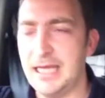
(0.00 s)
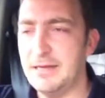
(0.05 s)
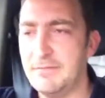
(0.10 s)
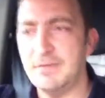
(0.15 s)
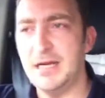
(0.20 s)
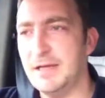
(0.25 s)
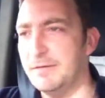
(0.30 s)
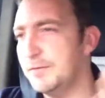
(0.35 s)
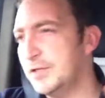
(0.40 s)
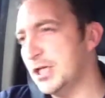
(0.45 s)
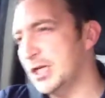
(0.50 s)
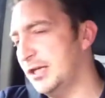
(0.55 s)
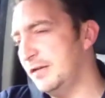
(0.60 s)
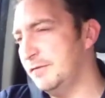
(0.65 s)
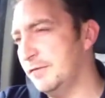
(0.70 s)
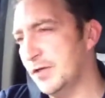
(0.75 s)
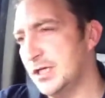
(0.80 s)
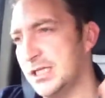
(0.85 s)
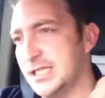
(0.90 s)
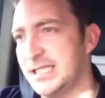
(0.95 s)
even if it's only
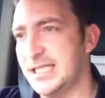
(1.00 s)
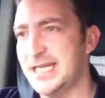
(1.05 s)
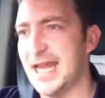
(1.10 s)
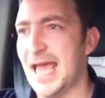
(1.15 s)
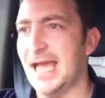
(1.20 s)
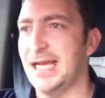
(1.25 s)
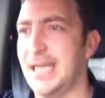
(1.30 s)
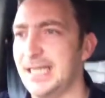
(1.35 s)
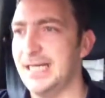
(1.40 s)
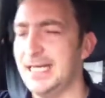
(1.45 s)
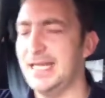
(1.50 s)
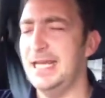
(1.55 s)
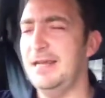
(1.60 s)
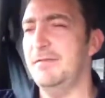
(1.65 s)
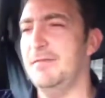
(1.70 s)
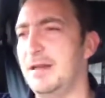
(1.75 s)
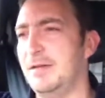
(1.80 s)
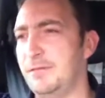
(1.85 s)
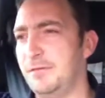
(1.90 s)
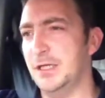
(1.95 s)
for a second,
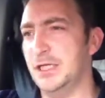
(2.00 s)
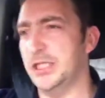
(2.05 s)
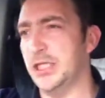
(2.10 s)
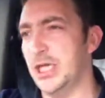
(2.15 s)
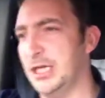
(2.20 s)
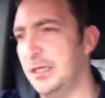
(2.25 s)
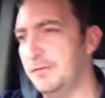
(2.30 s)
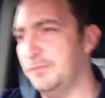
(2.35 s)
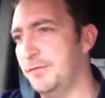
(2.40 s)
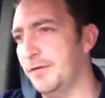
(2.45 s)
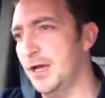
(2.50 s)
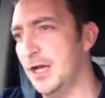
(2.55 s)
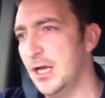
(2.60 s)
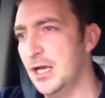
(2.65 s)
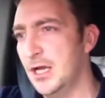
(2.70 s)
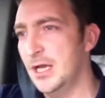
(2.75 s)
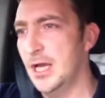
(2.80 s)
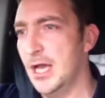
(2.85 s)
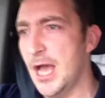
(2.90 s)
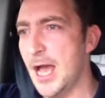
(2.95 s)
even if it's only for
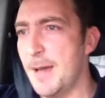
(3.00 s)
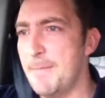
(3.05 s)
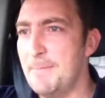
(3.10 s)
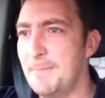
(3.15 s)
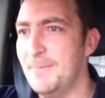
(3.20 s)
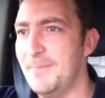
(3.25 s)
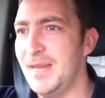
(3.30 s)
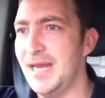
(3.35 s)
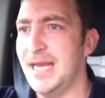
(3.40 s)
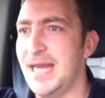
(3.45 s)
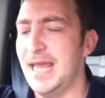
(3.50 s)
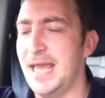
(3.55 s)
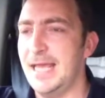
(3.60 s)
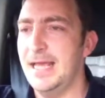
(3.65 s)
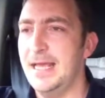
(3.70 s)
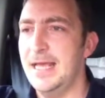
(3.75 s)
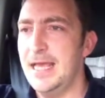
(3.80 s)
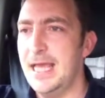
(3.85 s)
a minute,